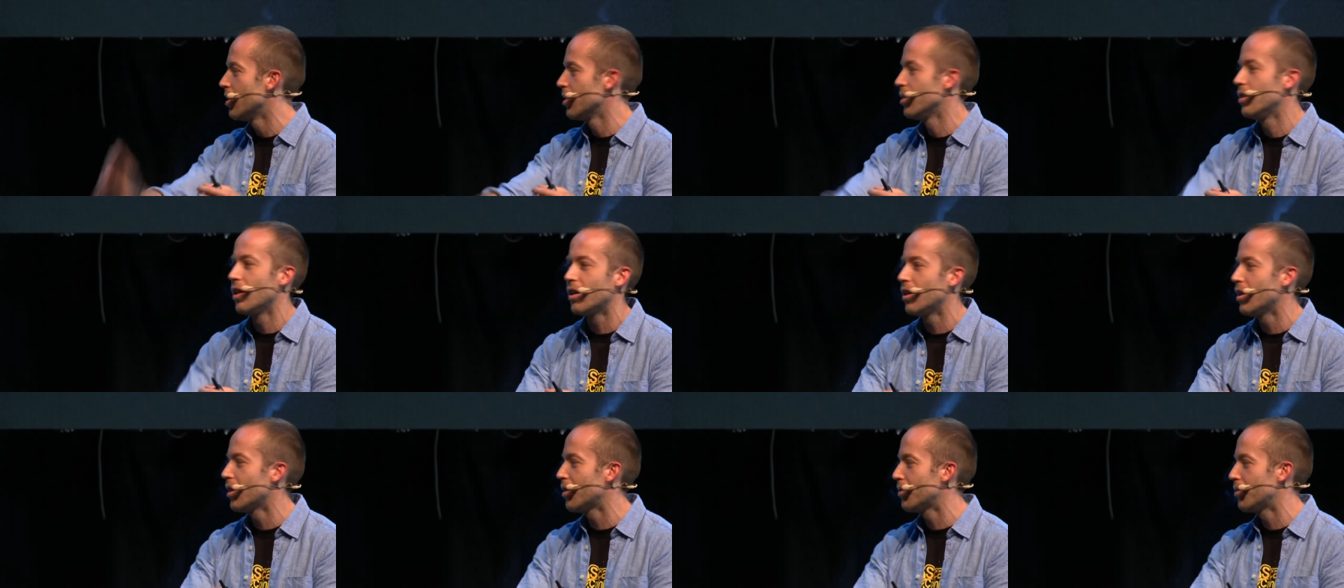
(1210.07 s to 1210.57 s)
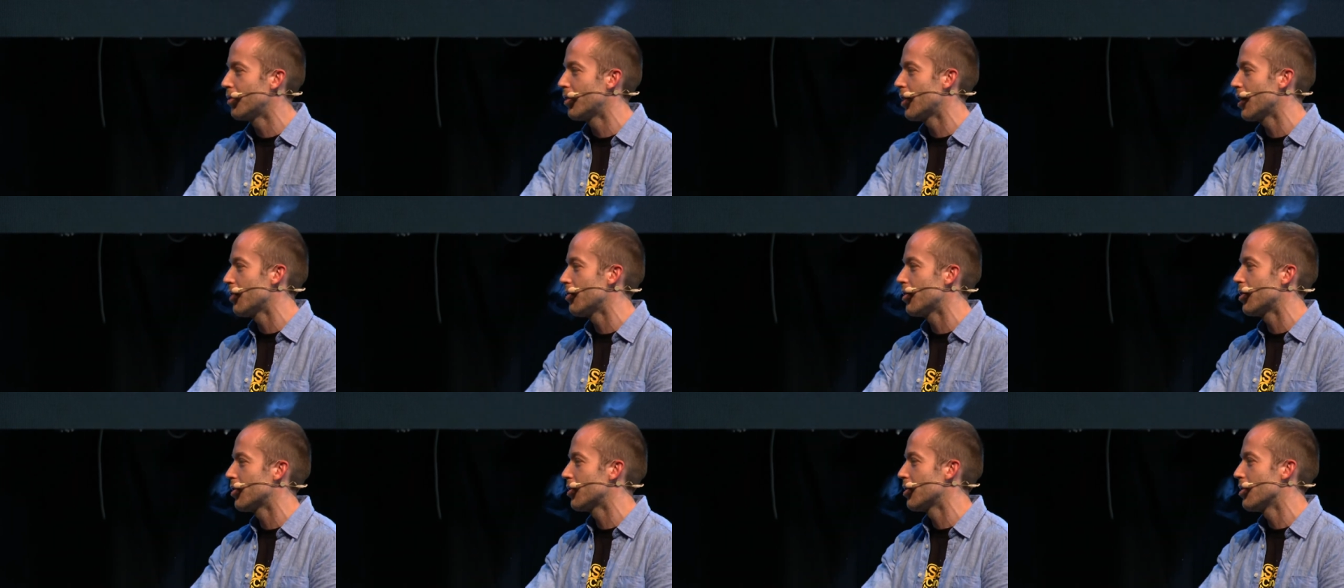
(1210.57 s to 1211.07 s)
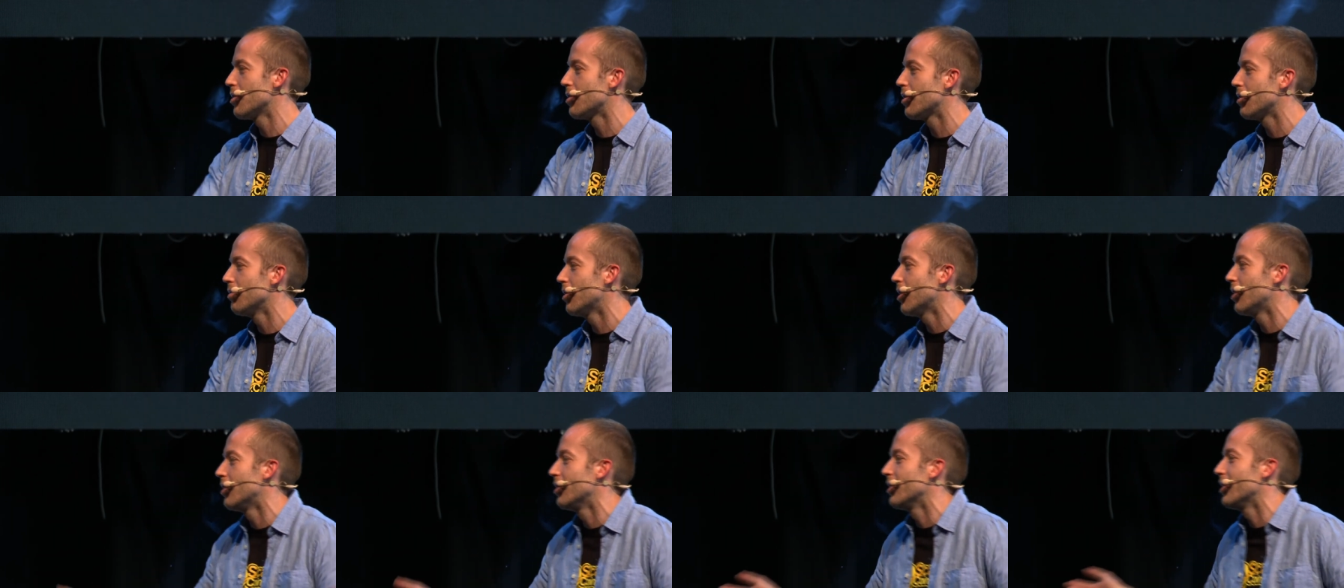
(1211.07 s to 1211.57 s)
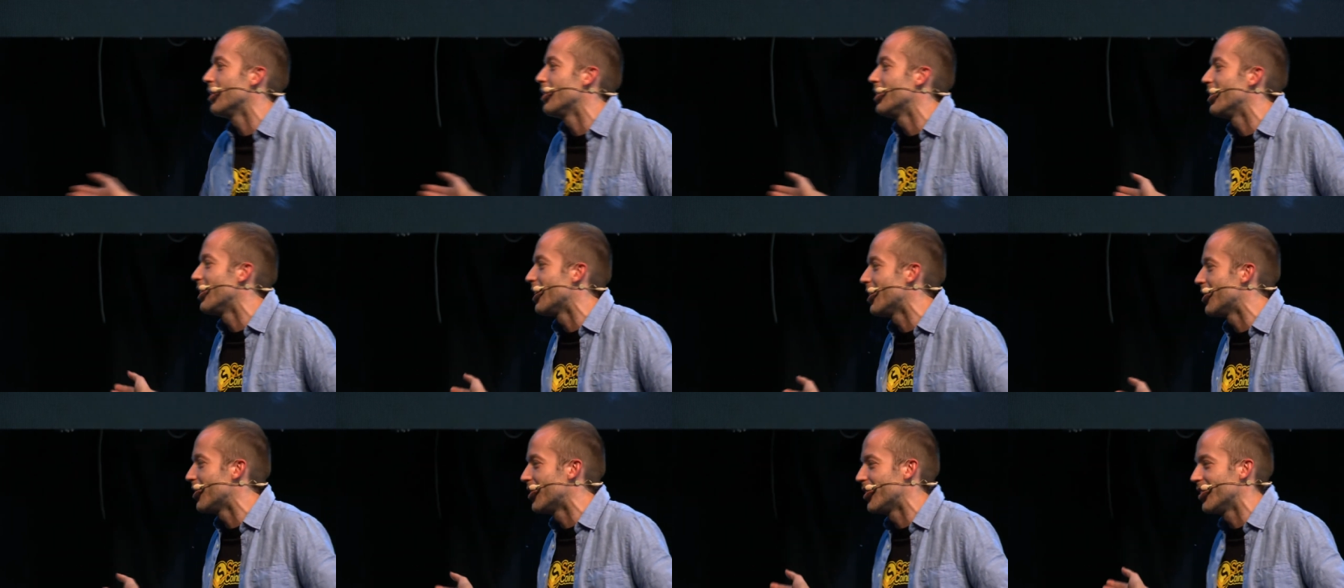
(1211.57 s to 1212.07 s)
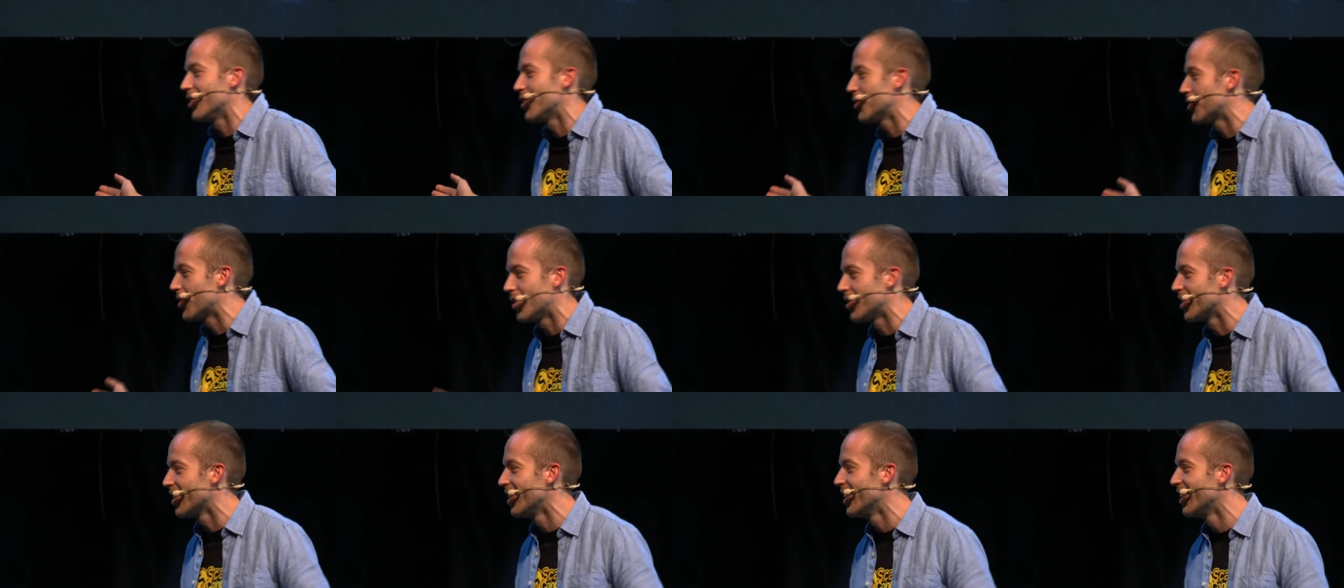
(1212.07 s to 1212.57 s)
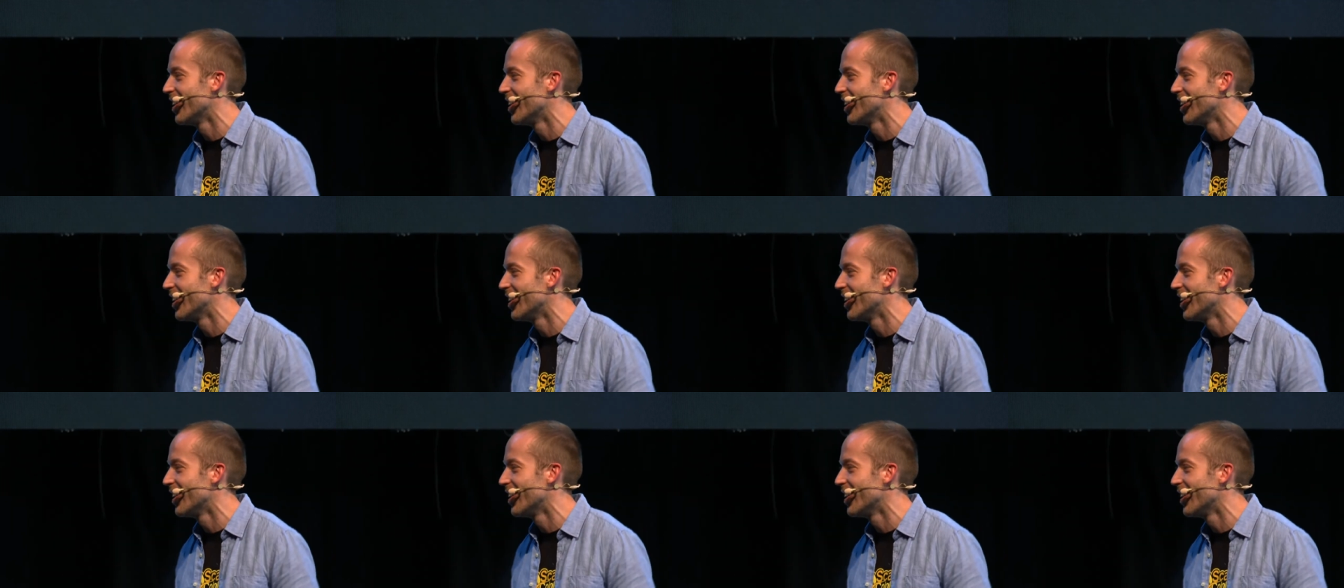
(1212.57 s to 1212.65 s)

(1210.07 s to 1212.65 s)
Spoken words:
declare forever something wrong, and now it's wrong.